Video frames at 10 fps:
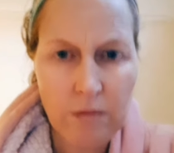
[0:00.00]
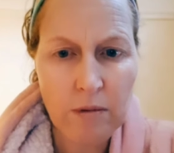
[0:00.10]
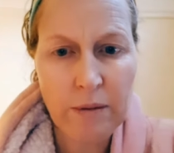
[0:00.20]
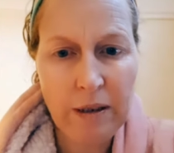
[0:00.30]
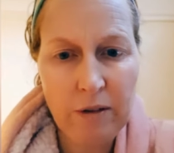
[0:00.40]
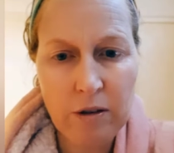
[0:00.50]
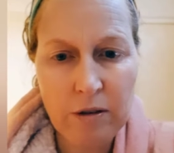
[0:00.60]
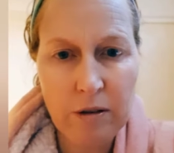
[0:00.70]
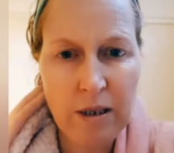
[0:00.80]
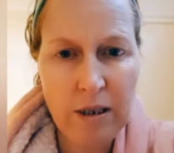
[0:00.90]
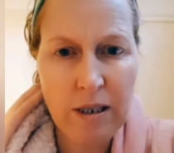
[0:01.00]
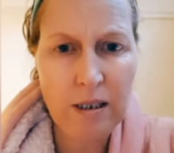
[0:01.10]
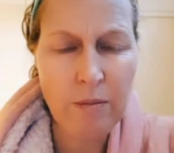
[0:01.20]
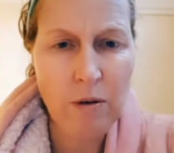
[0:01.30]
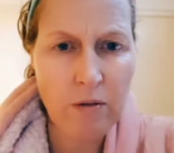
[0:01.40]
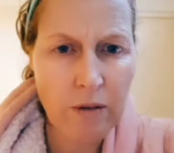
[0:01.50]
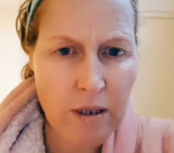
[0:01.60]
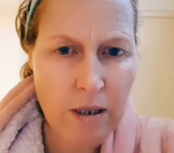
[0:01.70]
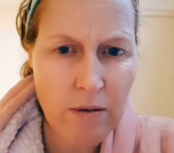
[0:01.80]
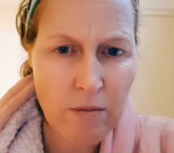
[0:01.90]
Let me have a look. I think he's come off,
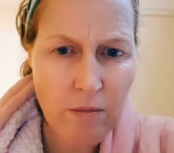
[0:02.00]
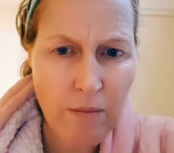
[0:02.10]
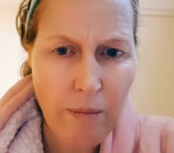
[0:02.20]
has he?